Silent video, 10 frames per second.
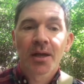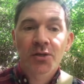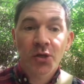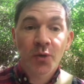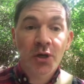
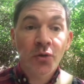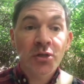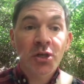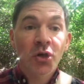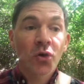So we're going
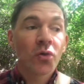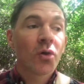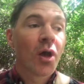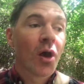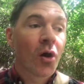to
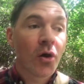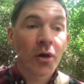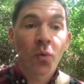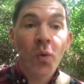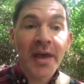go on
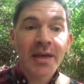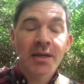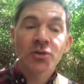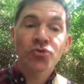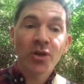a
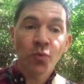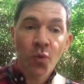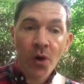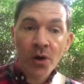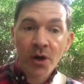waking dream
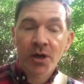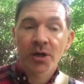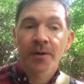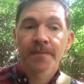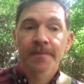
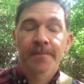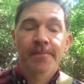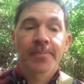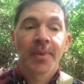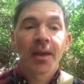walk
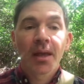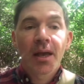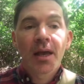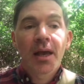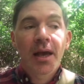
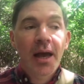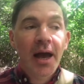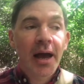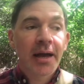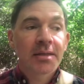
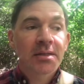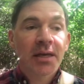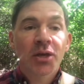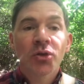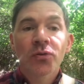and
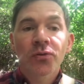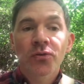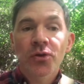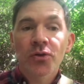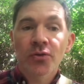take you
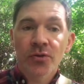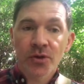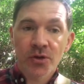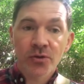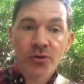through
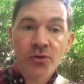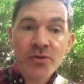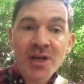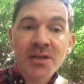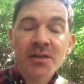the
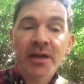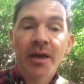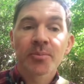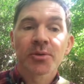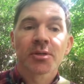3
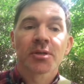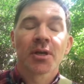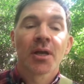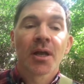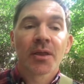steps
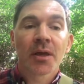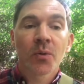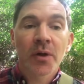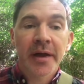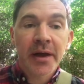that
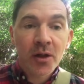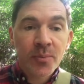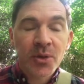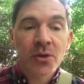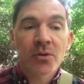will
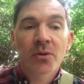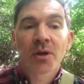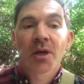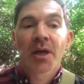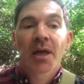help you
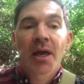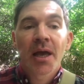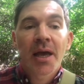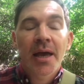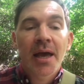
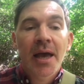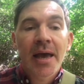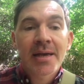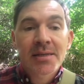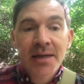
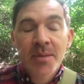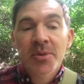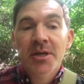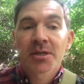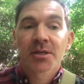
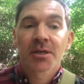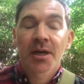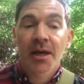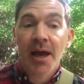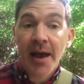establish
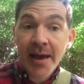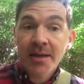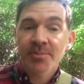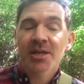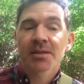
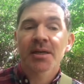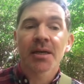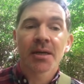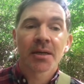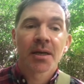and
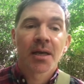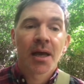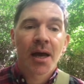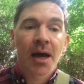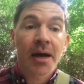maintain
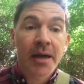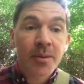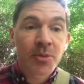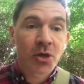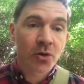a
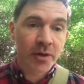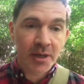hypnagogic